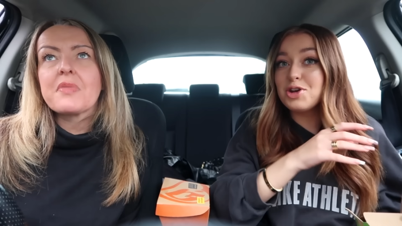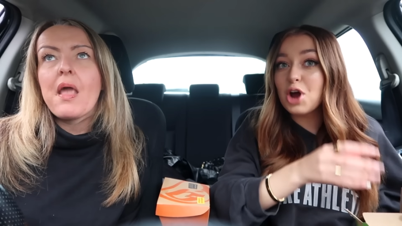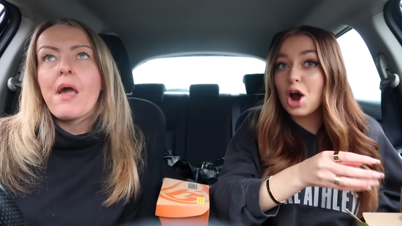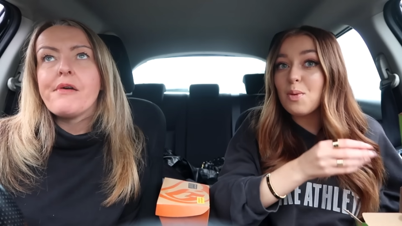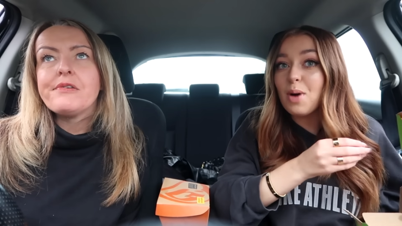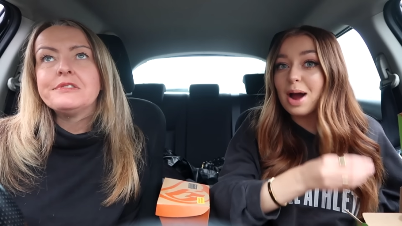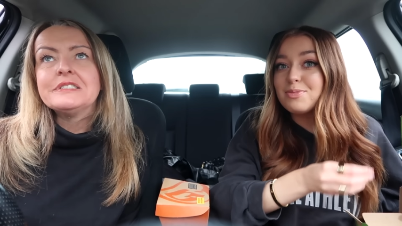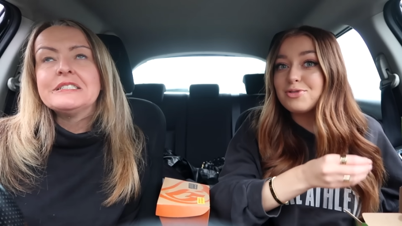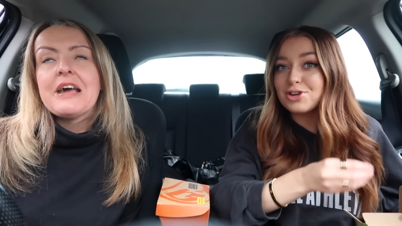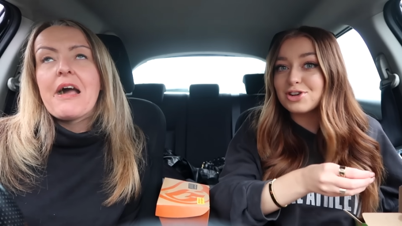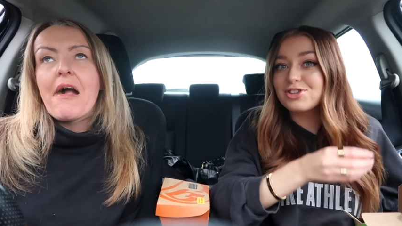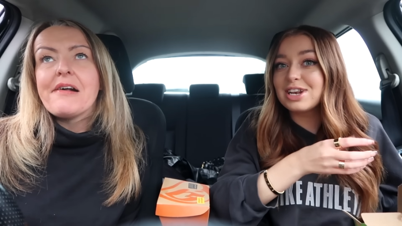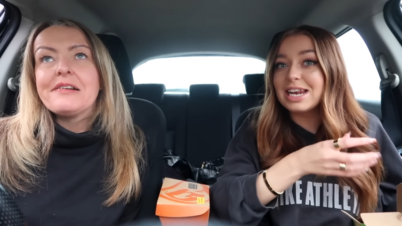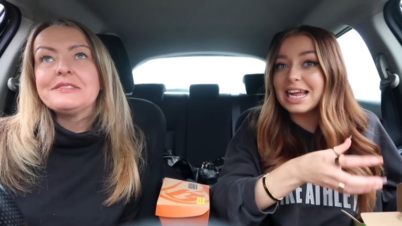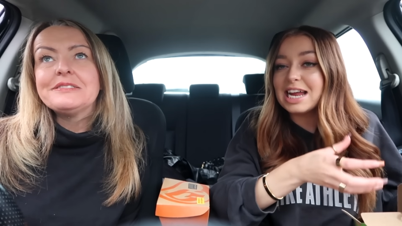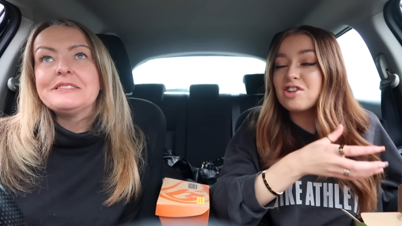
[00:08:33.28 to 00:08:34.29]
Speaker 1: no, I'm
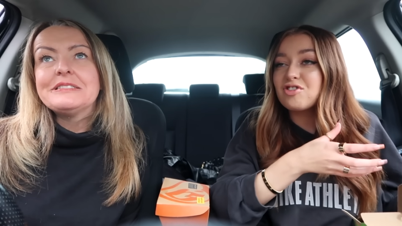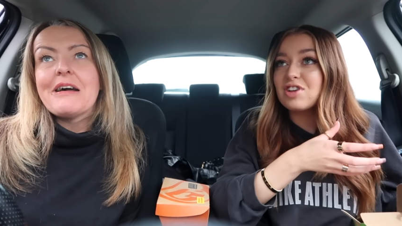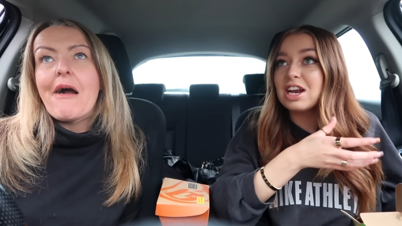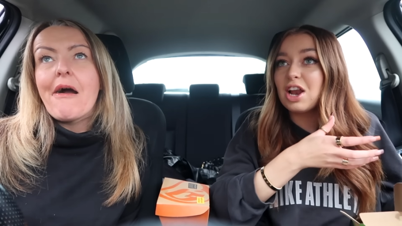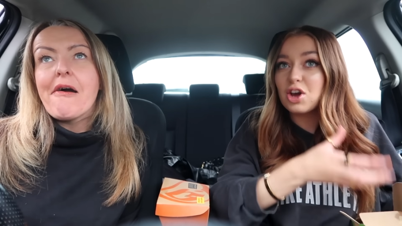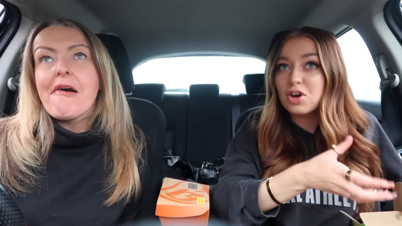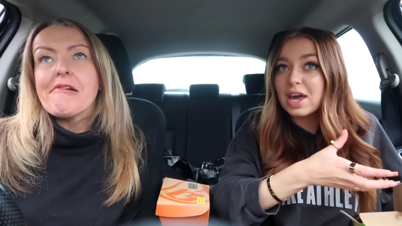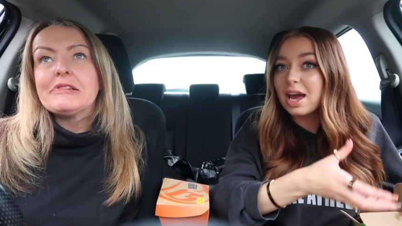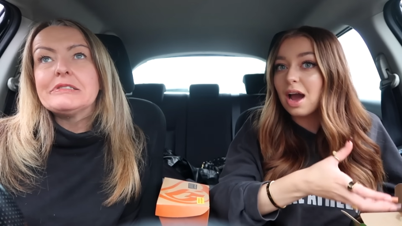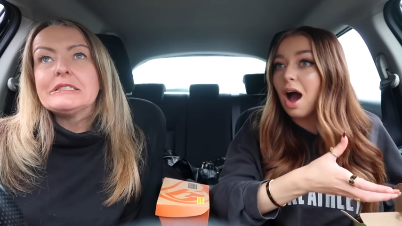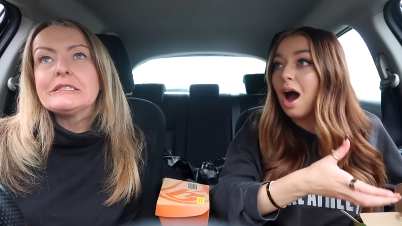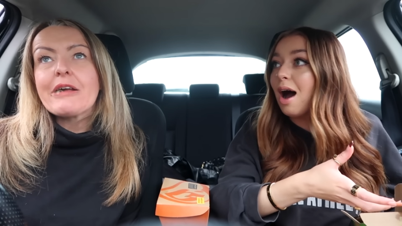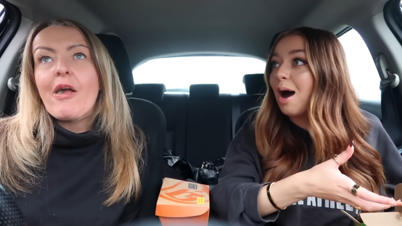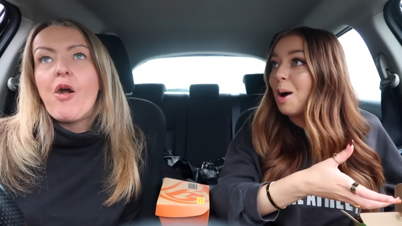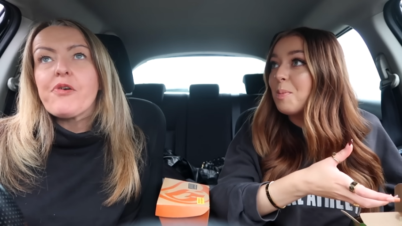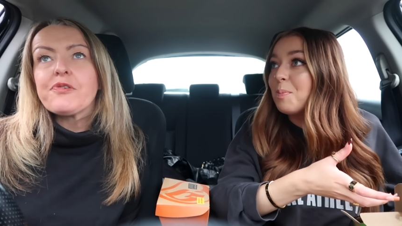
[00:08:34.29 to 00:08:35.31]
just literally looking
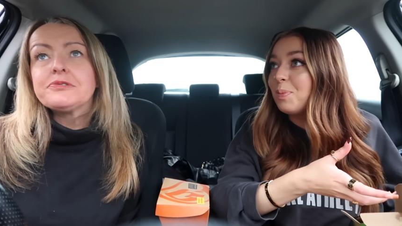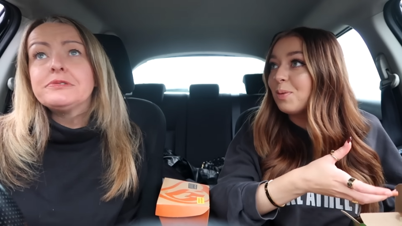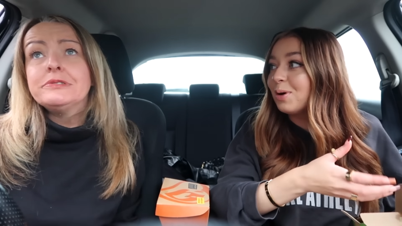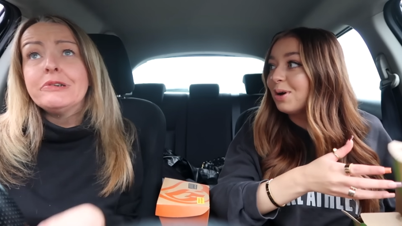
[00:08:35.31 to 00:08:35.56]
up.